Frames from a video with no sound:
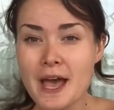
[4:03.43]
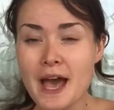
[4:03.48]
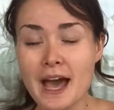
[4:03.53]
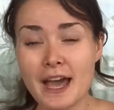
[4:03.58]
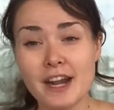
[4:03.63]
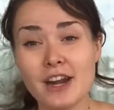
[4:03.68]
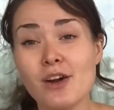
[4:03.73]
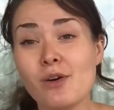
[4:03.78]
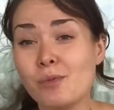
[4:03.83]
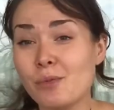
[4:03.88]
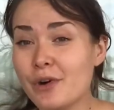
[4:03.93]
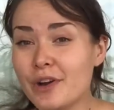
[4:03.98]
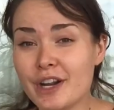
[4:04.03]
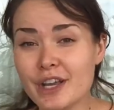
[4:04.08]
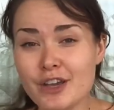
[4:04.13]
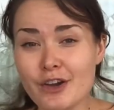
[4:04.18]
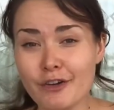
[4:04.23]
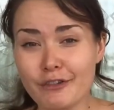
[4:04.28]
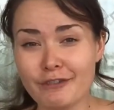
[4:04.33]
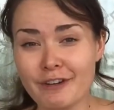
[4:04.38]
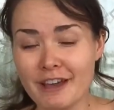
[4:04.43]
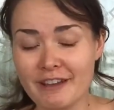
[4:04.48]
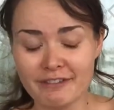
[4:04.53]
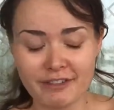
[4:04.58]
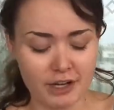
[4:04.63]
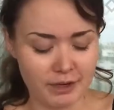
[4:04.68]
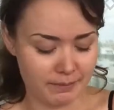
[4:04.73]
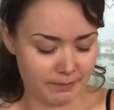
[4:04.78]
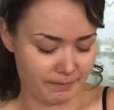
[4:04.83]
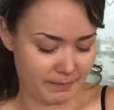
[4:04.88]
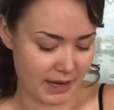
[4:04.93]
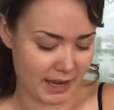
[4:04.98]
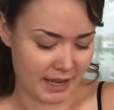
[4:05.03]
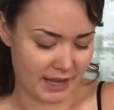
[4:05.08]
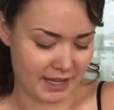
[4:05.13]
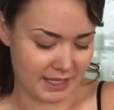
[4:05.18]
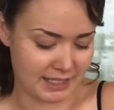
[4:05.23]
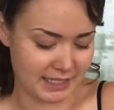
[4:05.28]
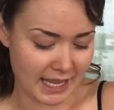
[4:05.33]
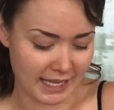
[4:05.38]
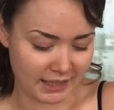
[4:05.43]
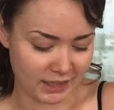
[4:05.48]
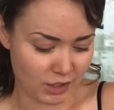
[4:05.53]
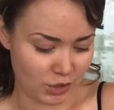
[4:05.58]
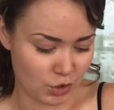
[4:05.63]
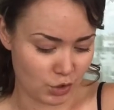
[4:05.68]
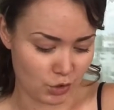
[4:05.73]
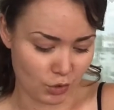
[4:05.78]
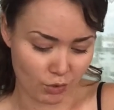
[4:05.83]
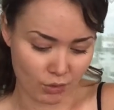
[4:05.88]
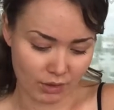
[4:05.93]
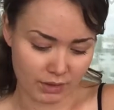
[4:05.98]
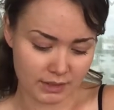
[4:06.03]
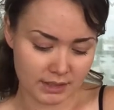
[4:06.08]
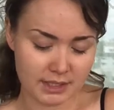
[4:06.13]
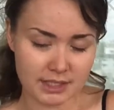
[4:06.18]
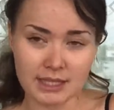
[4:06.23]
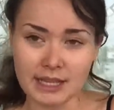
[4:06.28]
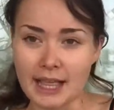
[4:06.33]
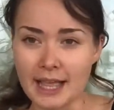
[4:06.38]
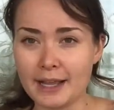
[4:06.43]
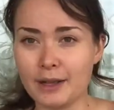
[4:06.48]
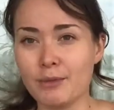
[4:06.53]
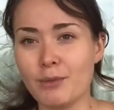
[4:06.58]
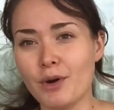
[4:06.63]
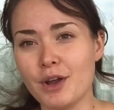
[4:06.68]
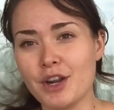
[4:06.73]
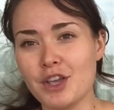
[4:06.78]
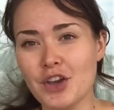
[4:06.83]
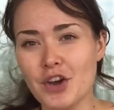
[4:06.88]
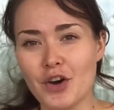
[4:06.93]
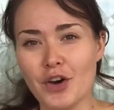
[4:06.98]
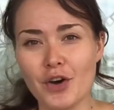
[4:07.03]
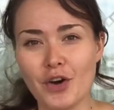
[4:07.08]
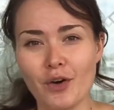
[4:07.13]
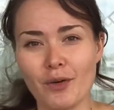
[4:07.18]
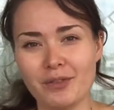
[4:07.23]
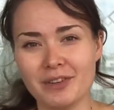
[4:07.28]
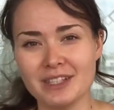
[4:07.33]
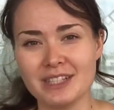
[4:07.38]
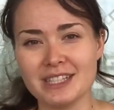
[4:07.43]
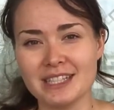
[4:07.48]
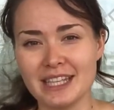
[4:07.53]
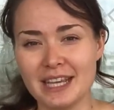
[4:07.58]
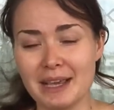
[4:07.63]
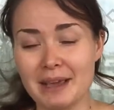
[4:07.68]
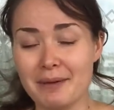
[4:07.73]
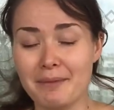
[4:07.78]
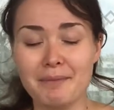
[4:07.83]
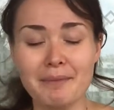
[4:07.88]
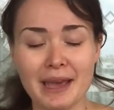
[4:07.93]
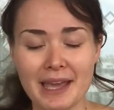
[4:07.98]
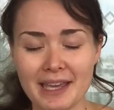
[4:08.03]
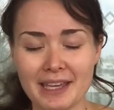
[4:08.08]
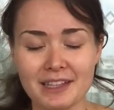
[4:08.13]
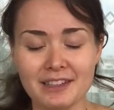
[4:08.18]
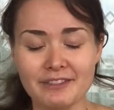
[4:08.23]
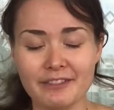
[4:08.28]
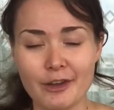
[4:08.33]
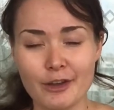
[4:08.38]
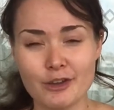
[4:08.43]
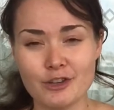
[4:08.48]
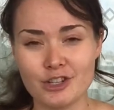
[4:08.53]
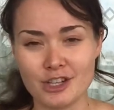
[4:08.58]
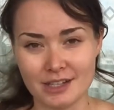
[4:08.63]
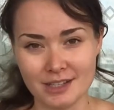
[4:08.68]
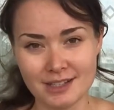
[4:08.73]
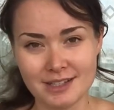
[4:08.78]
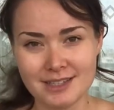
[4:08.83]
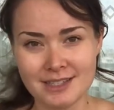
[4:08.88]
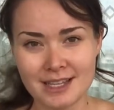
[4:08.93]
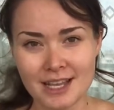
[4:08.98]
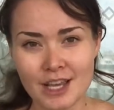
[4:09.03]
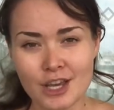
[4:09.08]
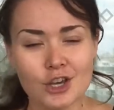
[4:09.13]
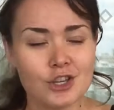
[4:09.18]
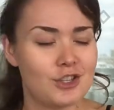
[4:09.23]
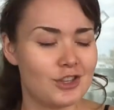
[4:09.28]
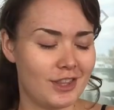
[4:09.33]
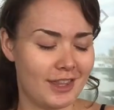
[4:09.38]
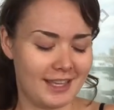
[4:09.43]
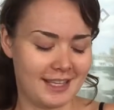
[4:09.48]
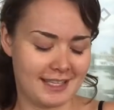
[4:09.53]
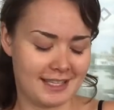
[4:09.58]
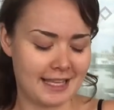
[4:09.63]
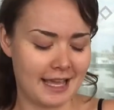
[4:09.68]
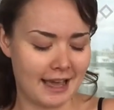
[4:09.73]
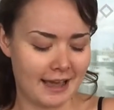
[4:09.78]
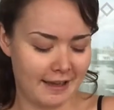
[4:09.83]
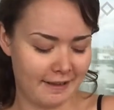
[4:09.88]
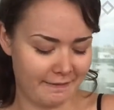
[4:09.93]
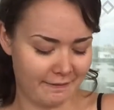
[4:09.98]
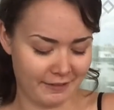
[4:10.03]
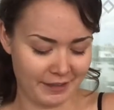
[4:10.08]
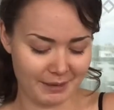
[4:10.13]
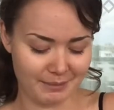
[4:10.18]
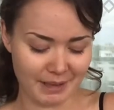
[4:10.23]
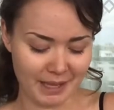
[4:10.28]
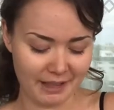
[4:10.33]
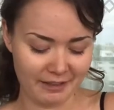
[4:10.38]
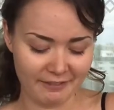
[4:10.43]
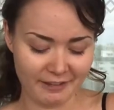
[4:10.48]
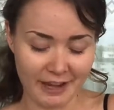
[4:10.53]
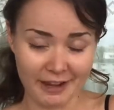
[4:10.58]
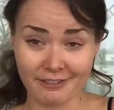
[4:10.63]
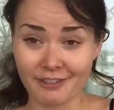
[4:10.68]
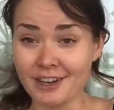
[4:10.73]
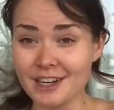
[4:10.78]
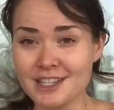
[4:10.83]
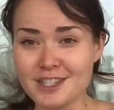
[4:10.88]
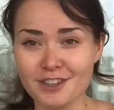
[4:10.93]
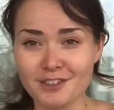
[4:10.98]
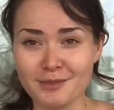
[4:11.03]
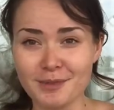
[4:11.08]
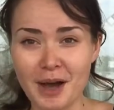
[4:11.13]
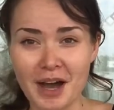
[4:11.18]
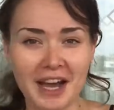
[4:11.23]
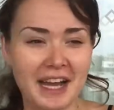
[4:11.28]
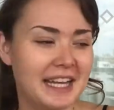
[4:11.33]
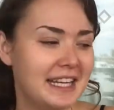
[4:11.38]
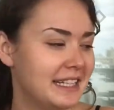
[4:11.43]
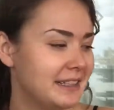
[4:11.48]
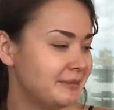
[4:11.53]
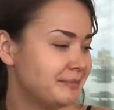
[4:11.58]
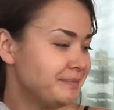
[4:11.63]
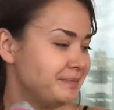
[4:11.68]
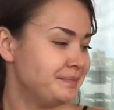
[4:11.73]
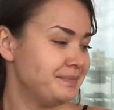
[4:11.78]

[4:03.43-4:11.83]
I don't know, what are your favorite cycling shorts? Like, what are your obviously male versions to these female favorites of mine?